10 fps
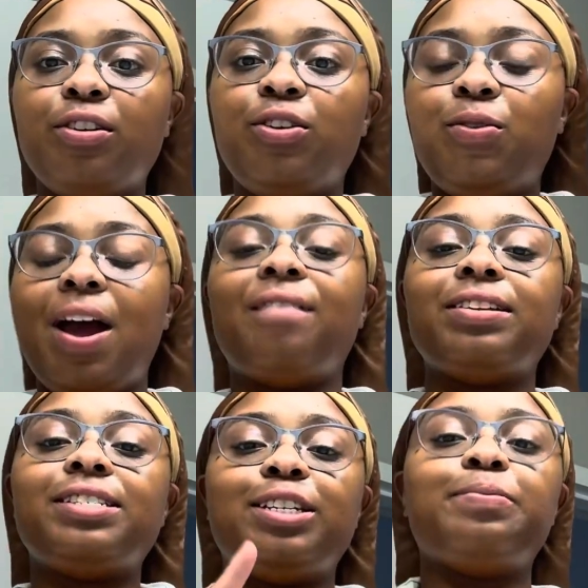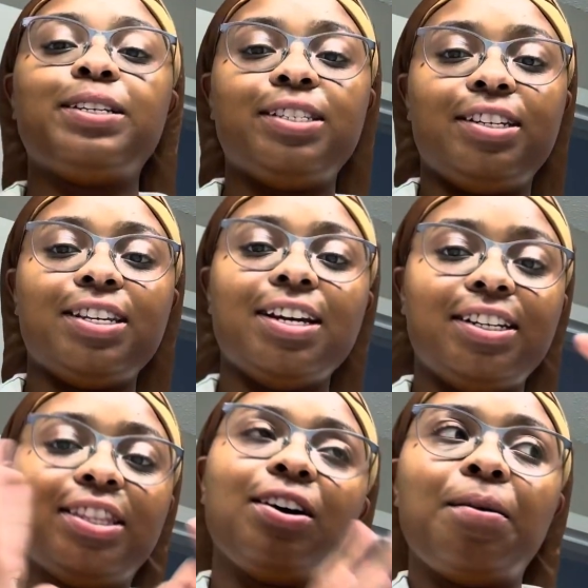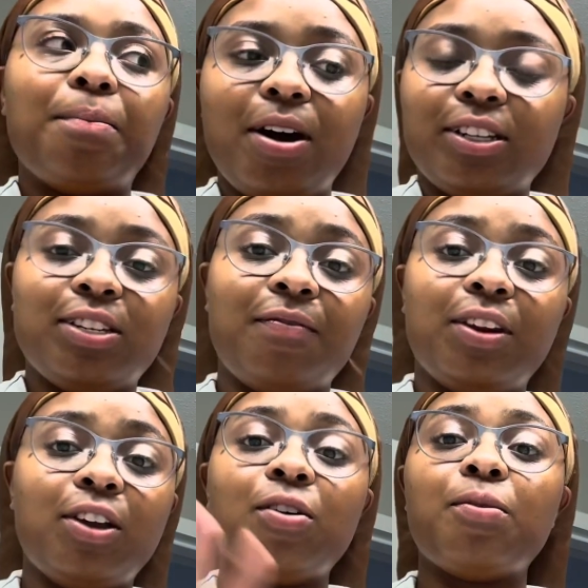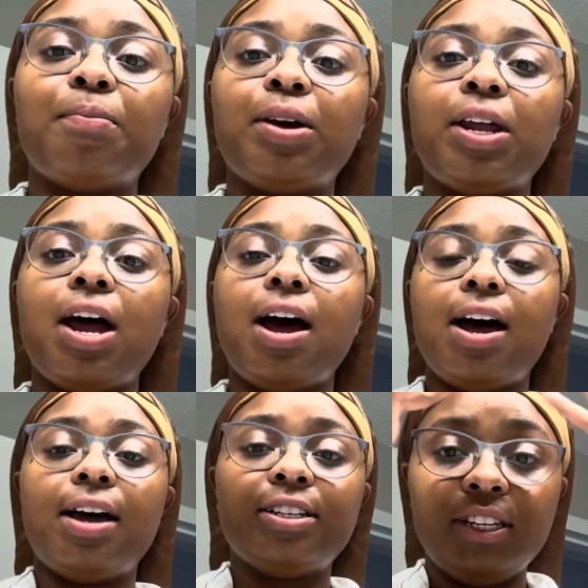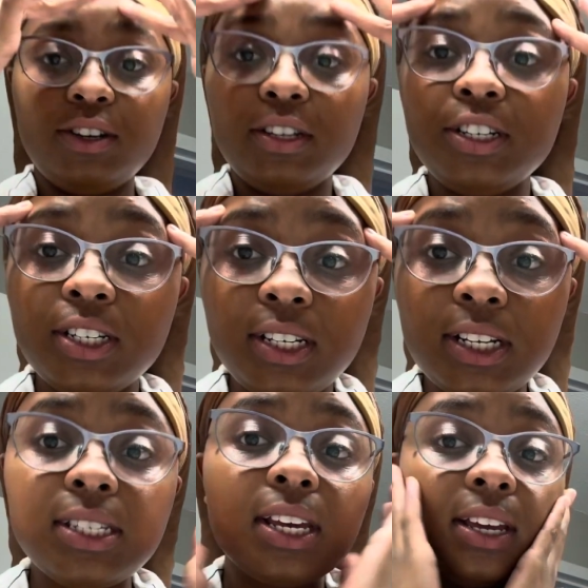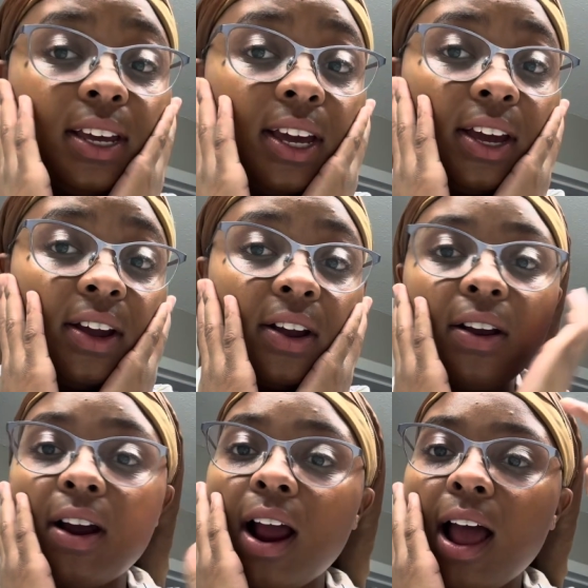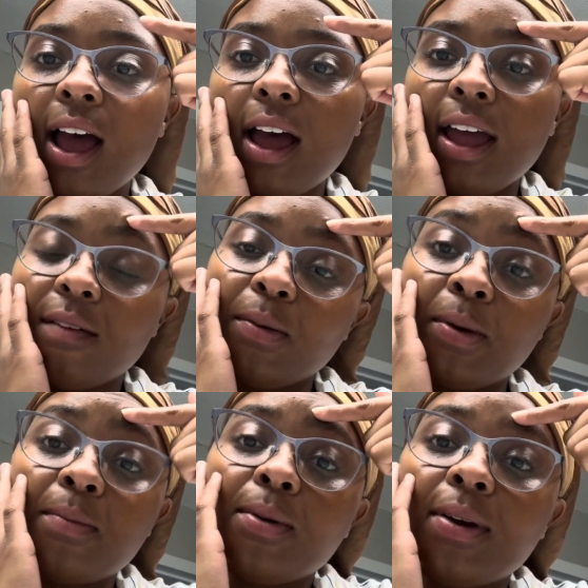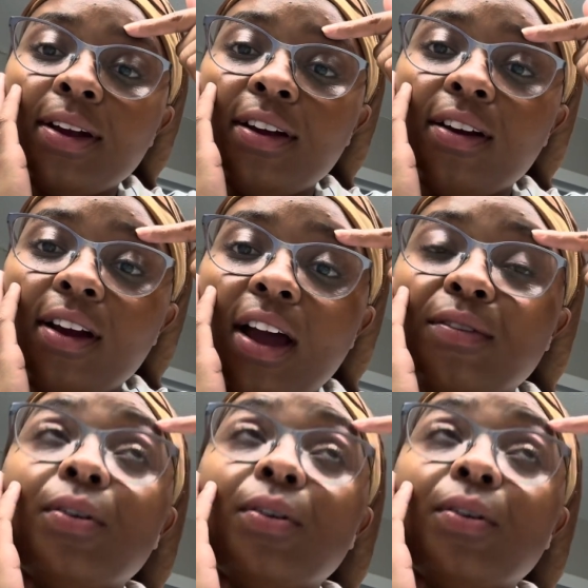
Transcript: you haven't seen me since I did the unboxing video, but I literally just did skincare. I have a pimple right here, have no